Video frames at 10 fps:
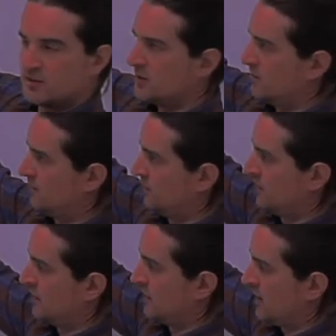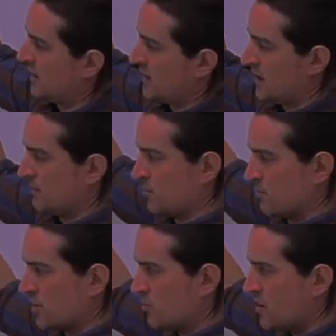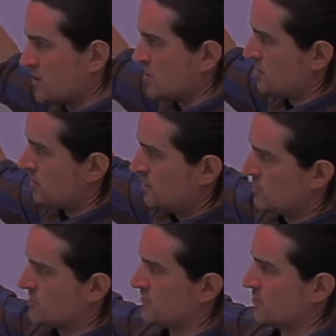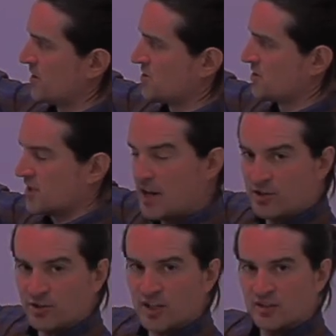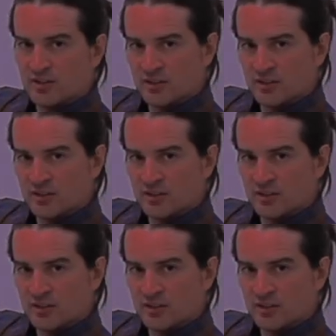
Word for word: And again, if you really wanted to, you could use this information to calculate